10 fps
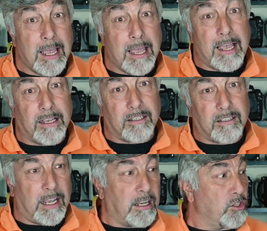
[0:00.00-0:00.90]
here's a
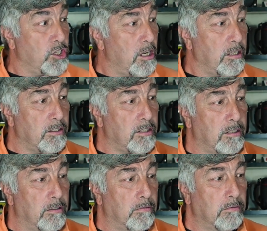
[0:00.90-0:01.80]
second
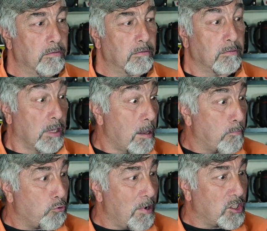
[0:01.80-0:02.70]
chance.
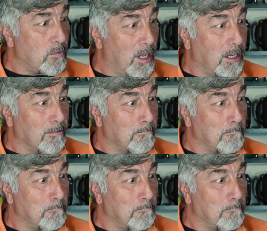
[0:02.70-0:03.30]
Impress me.